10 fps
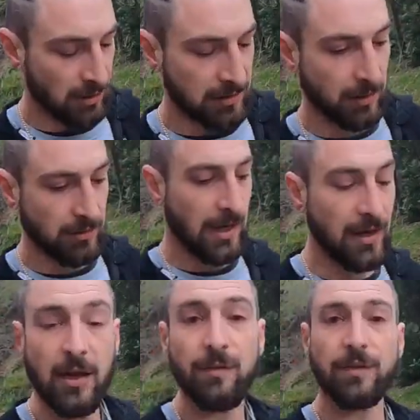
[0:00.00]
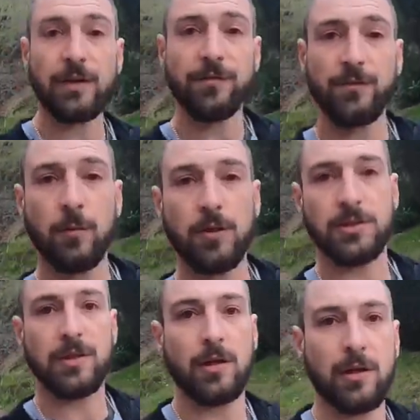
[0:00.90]
so yeah thanks for
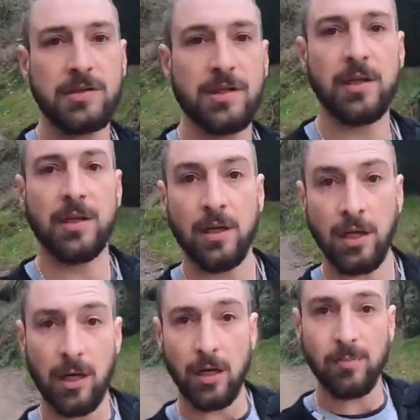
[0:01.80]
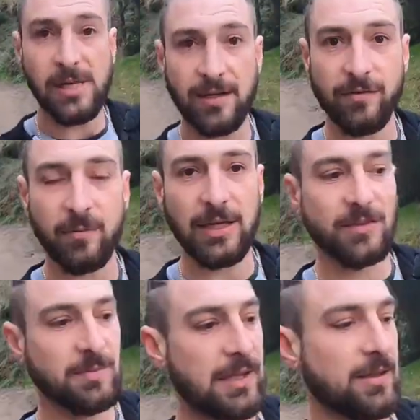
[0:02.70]
watching guys i'm leg from
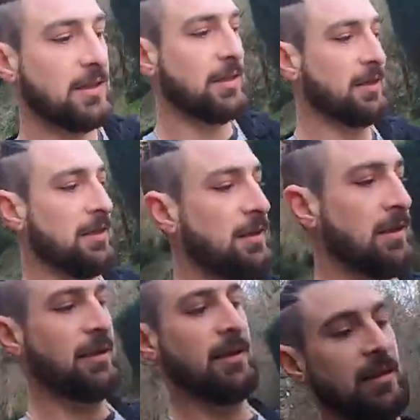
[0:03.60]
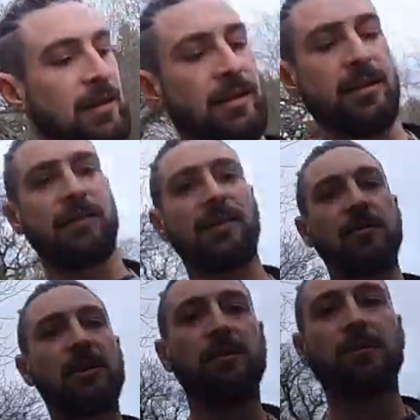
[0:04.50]
lads manor this
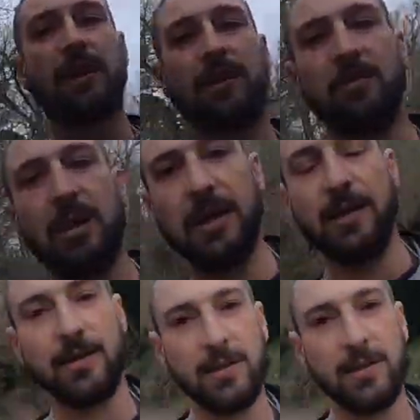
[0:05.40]
is my little Cali Bear